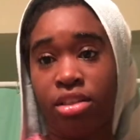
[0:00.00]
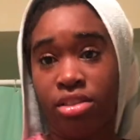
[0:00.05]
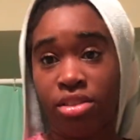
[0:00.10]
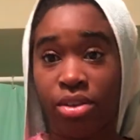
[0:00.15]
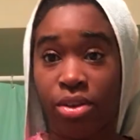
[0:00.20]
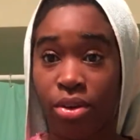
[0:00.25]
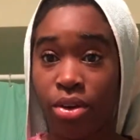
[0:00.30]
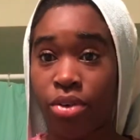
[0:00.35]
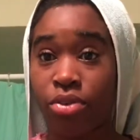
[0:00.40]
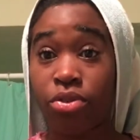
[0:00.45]

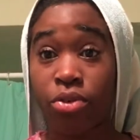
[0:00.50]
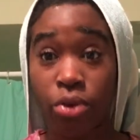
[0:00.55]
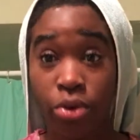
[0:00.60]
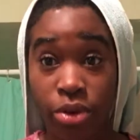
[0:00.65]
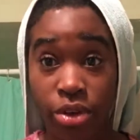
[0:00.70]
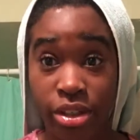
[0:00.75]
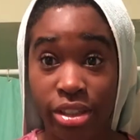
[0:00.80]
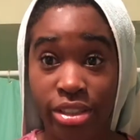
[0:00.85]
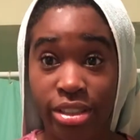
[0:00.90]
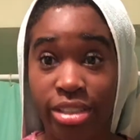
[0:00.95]
So of
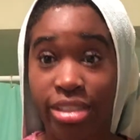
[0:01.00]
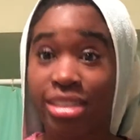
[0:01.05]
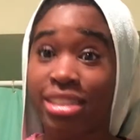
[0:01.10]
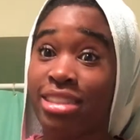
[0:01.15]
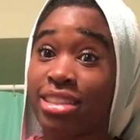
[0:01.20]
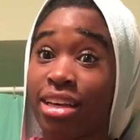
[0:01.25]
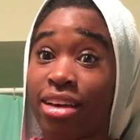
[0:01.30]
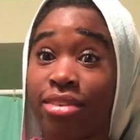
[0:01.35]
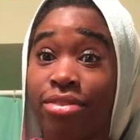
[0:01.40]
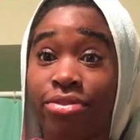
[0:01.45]
course,
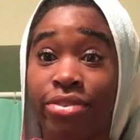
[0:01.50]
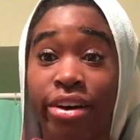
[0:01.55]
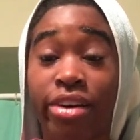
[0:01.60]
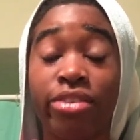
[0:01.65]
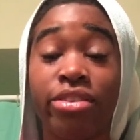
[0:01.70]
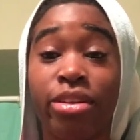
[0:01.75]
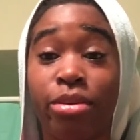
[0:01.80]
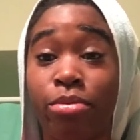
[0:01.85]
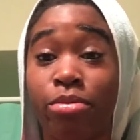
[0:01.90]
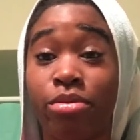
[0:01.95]
since I
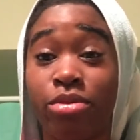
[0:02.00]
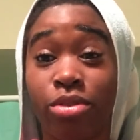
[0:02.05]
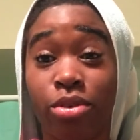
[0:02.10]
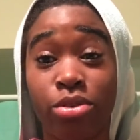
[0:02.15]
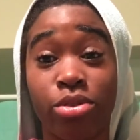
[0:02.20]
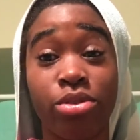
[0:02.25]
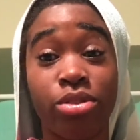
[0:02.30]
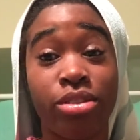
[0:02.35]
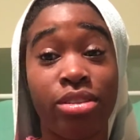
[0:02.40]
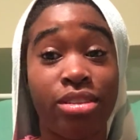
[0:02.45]
found
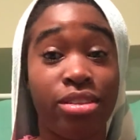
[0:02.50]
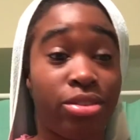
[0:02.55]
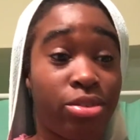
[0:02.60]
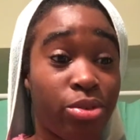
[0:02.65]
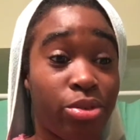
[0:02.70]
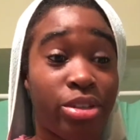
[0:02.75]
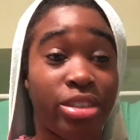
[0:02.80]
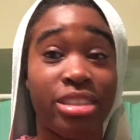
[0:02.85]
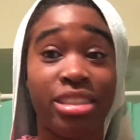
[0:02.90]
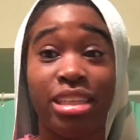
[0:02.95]
those
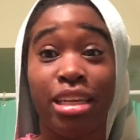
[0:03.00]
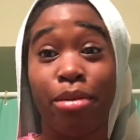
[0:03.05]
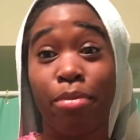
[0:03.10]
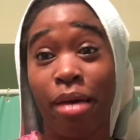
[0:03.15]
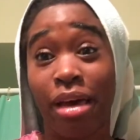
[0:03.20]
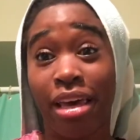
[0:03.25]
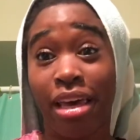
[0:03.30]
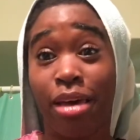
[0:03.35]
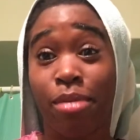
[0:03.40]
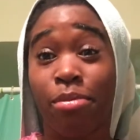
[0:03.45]
stores in
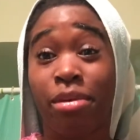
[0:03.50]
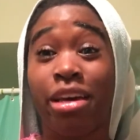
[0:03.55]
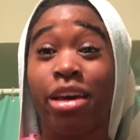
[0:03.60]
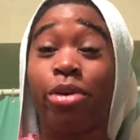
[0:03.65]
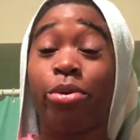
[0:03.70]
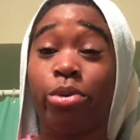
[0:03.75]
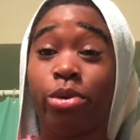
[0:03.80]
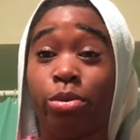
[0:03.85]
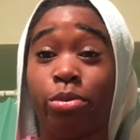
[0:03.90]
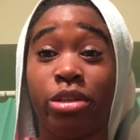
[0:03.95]
Miami, I
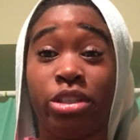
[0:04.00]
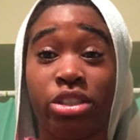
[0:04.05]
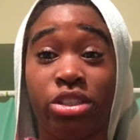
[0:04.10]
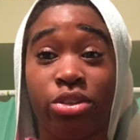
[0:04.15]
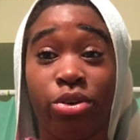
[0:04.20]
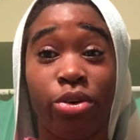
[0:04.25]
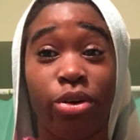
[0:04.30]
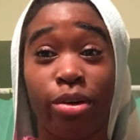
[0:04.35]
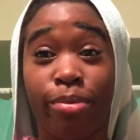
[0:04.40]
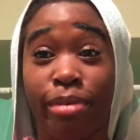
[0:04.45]
will be
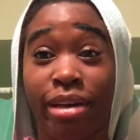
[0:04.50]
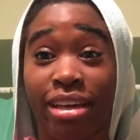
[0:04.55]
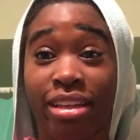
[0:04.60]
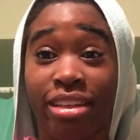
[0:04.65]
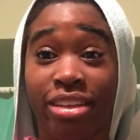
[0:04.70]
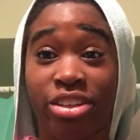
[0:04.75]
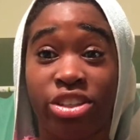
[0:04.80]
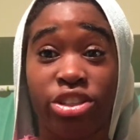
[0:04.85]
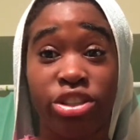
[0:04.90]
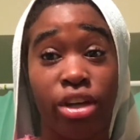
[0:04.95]
going back
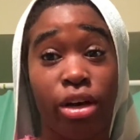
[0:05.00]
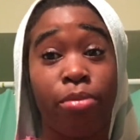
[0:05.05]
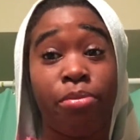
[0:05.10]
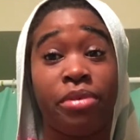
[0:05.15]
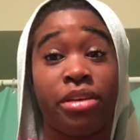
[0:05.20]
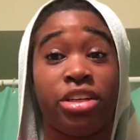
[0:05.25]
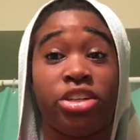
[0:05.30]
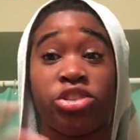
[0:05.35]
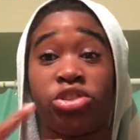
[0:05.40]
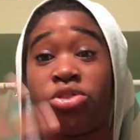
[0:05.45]
here and shopping
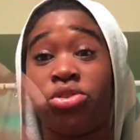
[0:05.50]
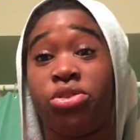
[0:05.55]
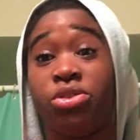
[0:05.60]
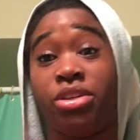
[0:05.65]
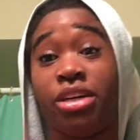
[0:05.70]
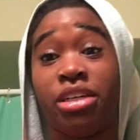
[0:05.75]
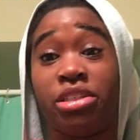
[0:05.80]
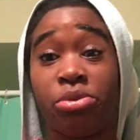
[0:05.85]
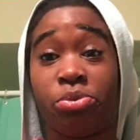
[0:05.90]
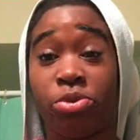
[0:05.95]
and showing you
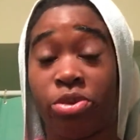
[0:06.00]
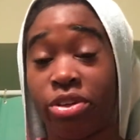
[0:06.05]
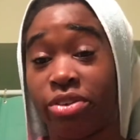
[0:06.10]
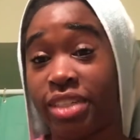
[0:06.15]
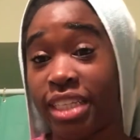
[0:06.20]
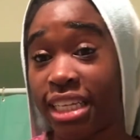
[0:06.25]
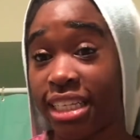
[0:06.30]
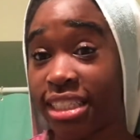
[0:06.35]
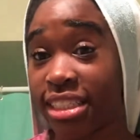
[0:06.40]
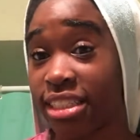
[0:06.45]
guys more of
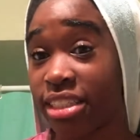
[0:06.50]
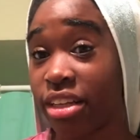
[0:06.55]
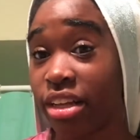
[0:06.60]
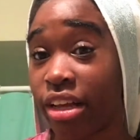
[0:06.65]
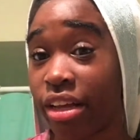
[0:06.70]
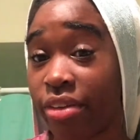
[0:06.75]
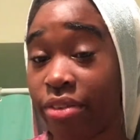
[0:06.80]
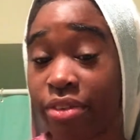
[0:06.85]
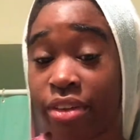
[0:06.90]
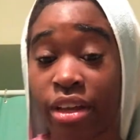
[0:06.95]
that
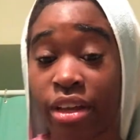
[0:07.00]
stuff.